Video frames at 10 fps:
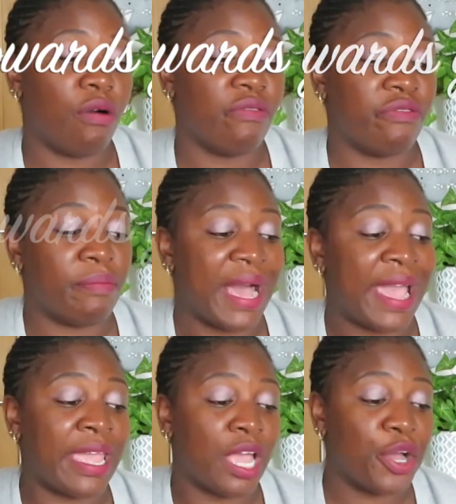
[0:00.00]
of
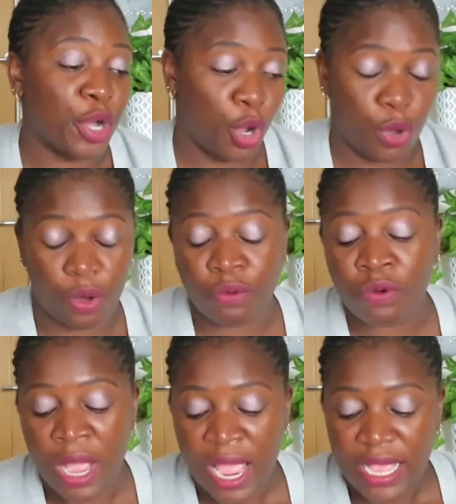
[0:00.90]
my
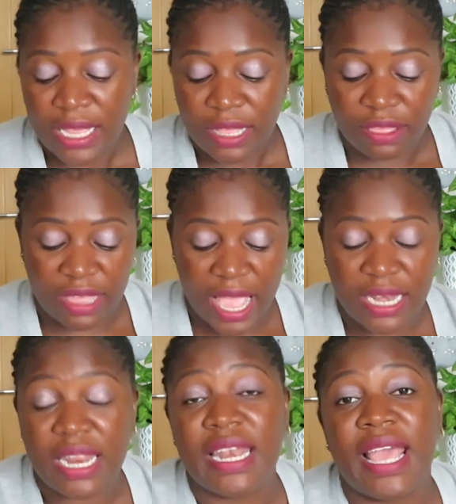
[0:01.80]
goal.
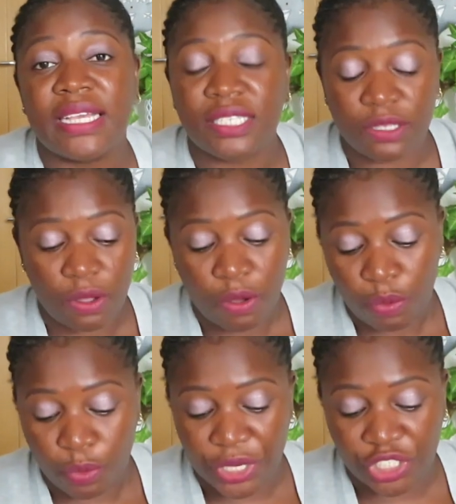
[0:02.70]
Then the next
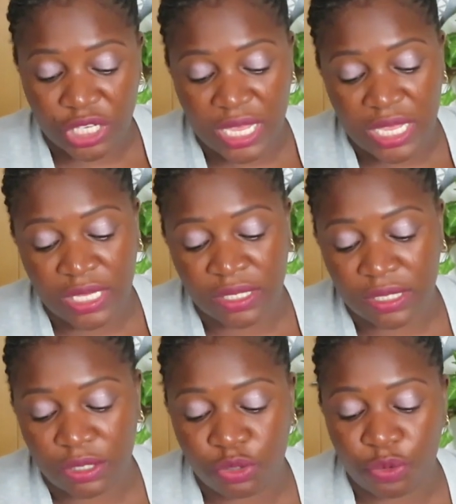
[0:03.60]
goal, which
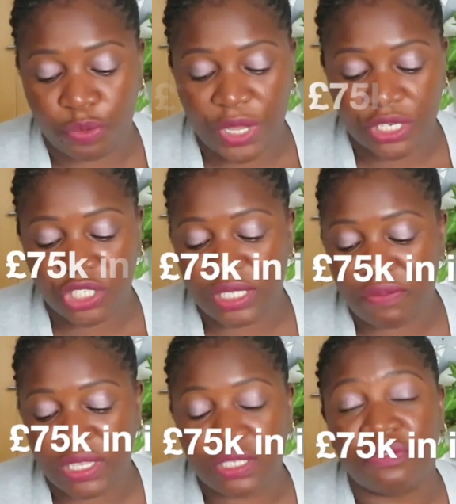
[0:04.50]
is to reach
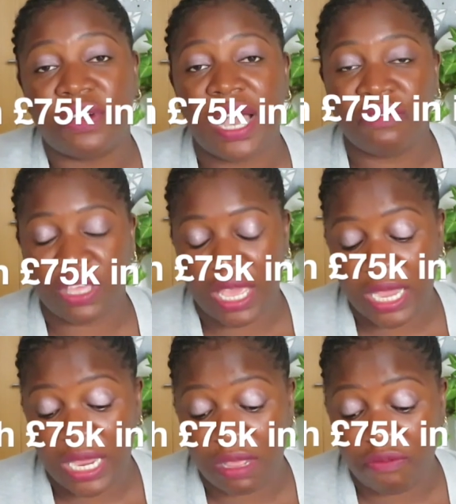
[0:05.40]

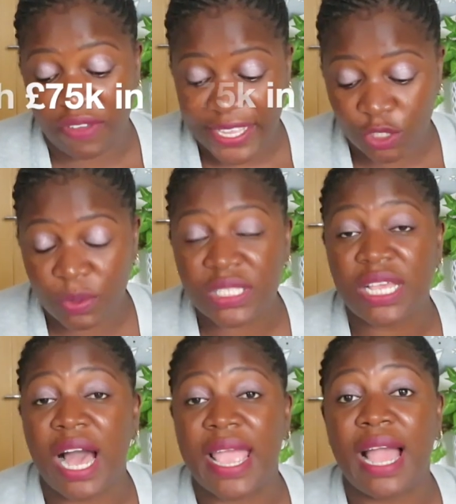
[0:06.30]
75K in investments,
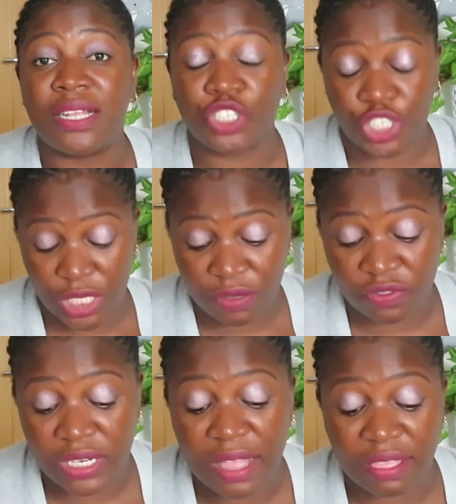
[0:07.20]
I achieved
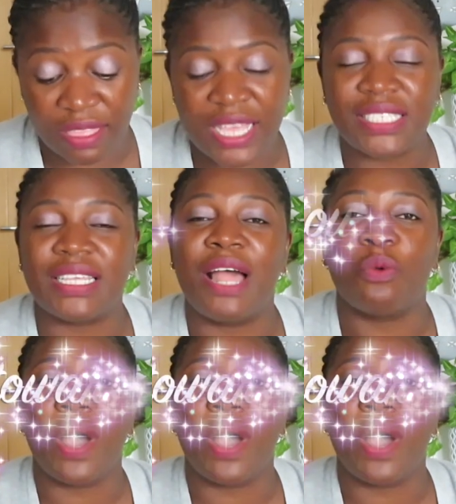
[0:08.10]
this. And